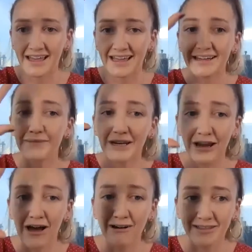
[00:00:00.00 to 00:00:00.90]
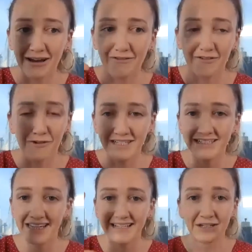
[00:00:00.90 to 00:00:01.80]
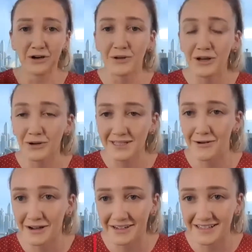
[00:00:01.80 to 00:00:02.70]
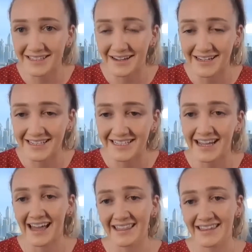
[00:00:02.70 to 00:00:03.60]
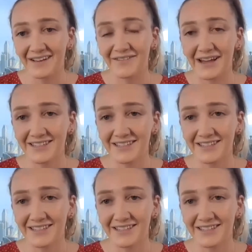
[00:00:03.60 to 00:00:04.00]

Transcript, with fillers: locked there for 14 days. No one knows how it got inside, and they've now